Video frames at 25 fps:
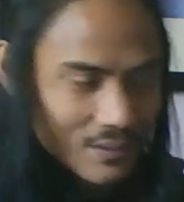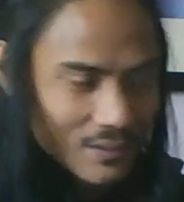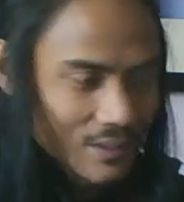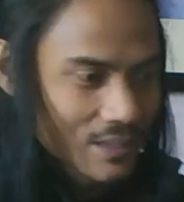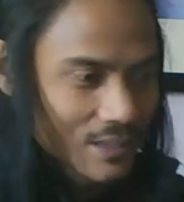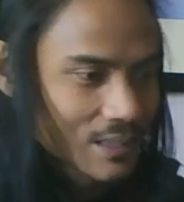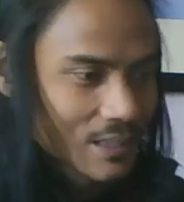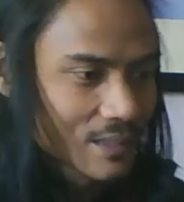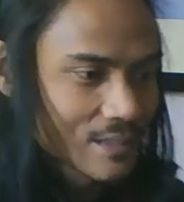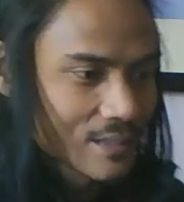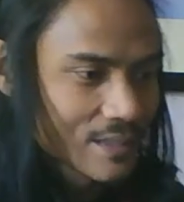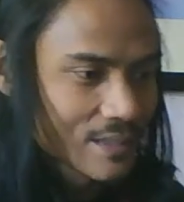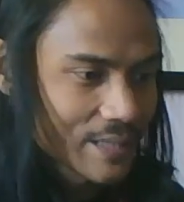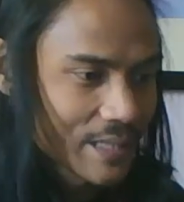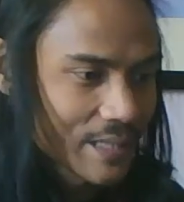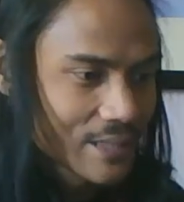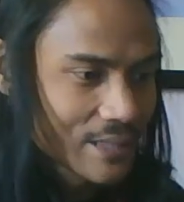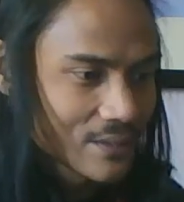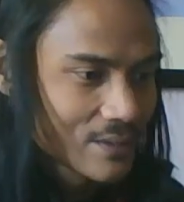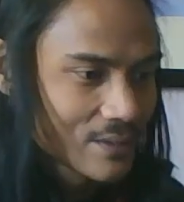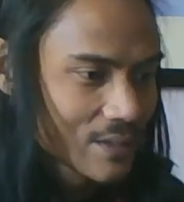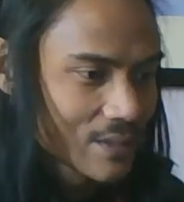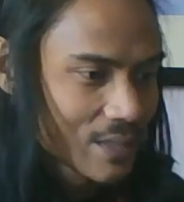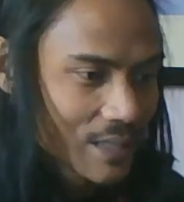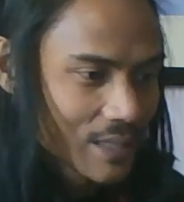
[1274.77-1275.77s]
has
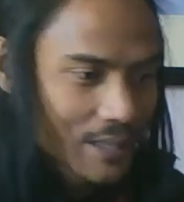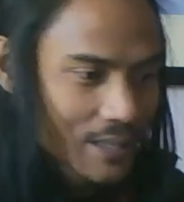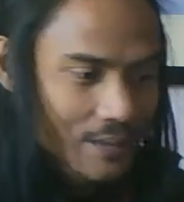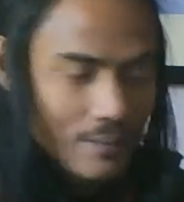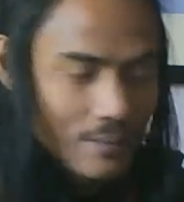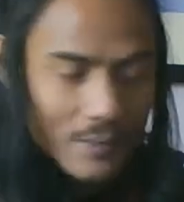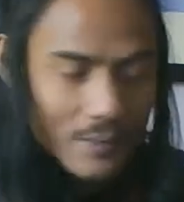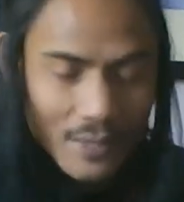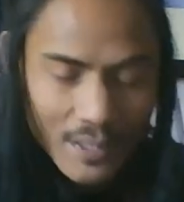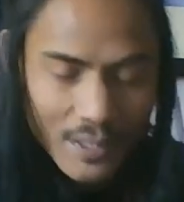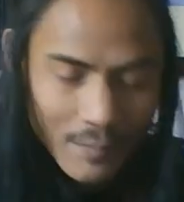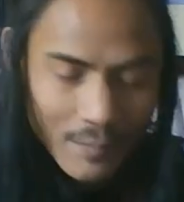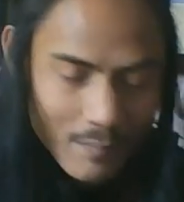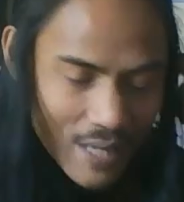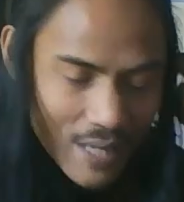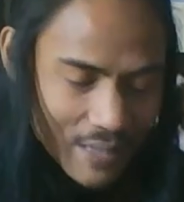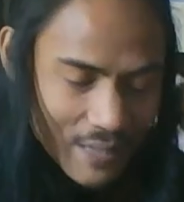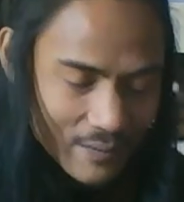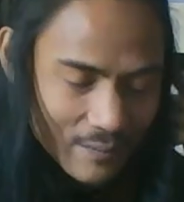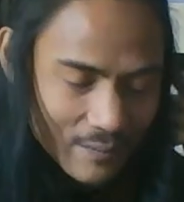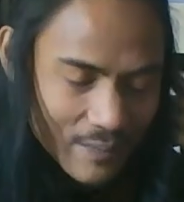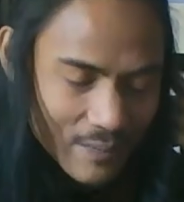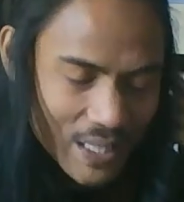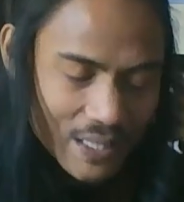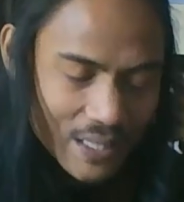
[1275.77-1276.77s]
sound.
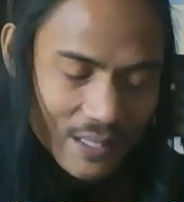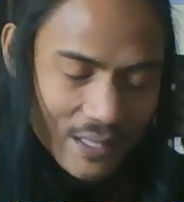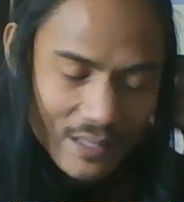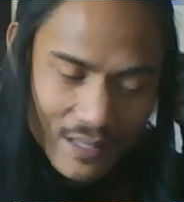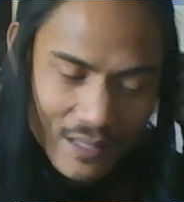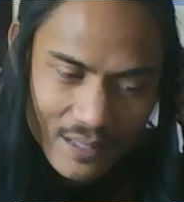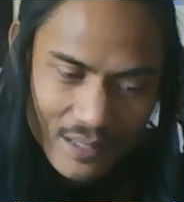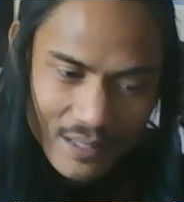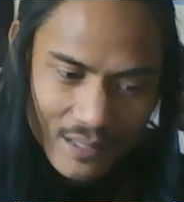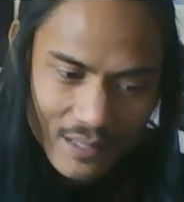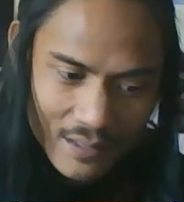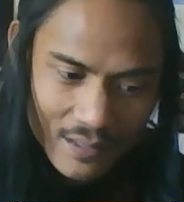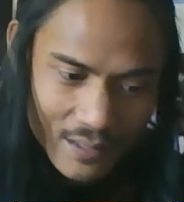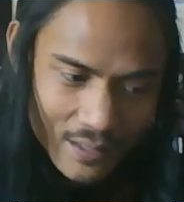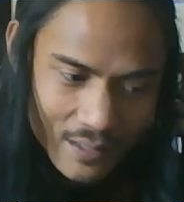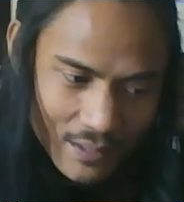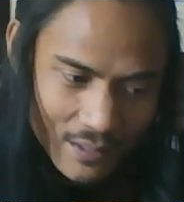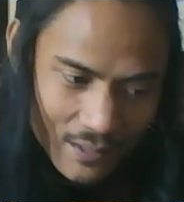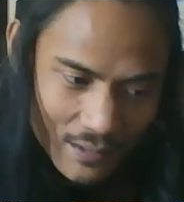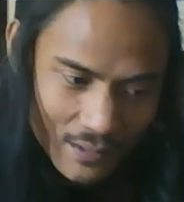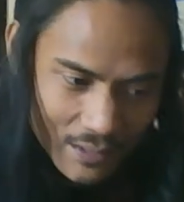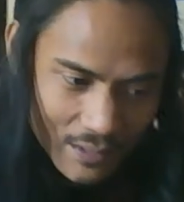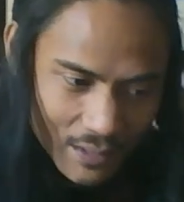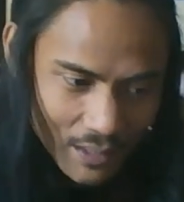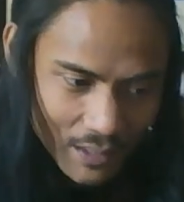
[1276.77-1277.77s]
Mathematics is in
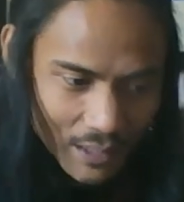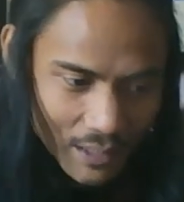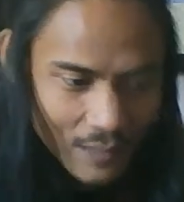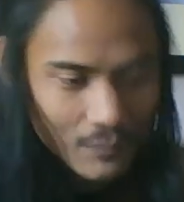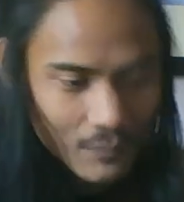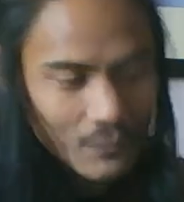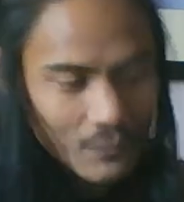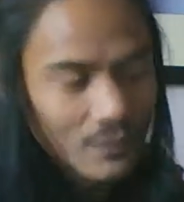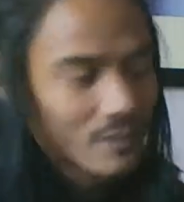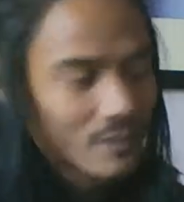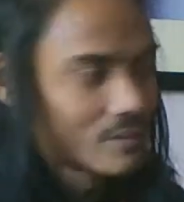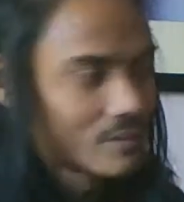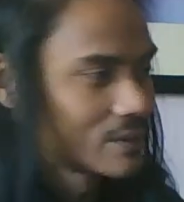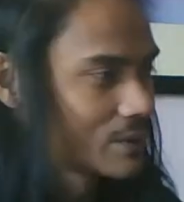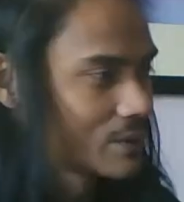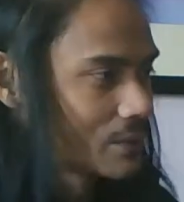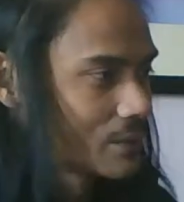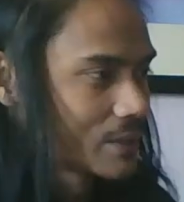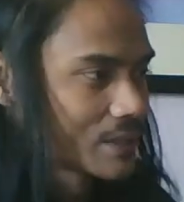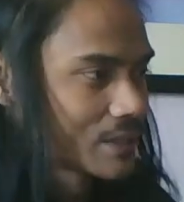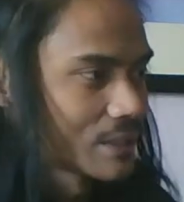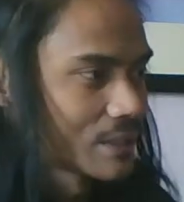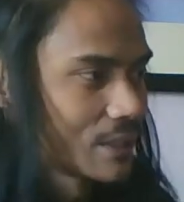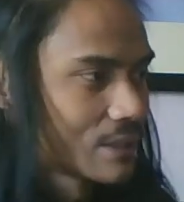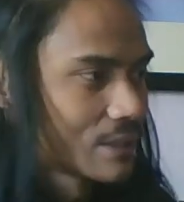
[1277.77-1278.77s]
there. I won't even go
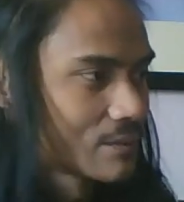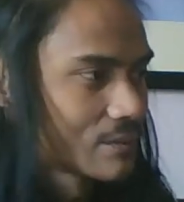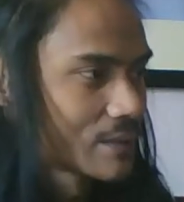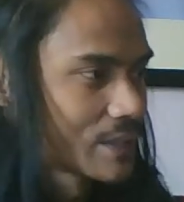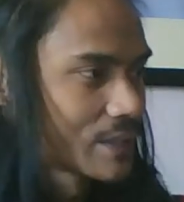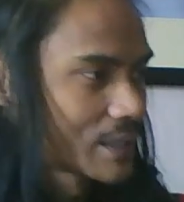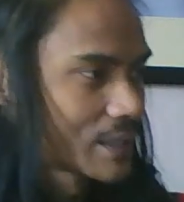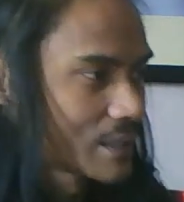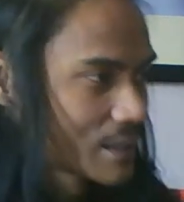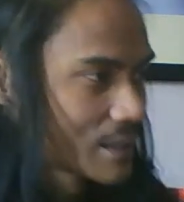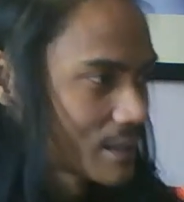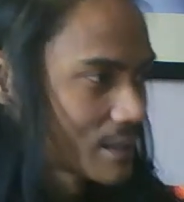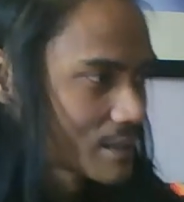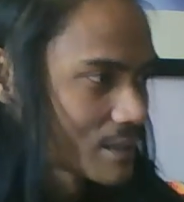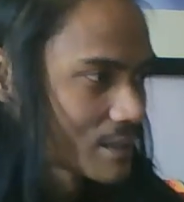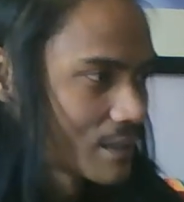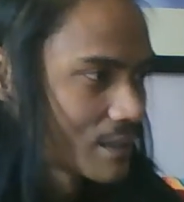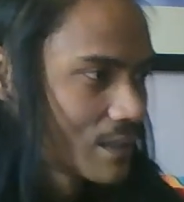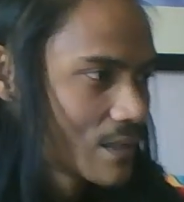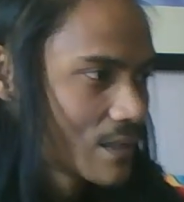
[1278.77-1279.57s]
into everything, guys.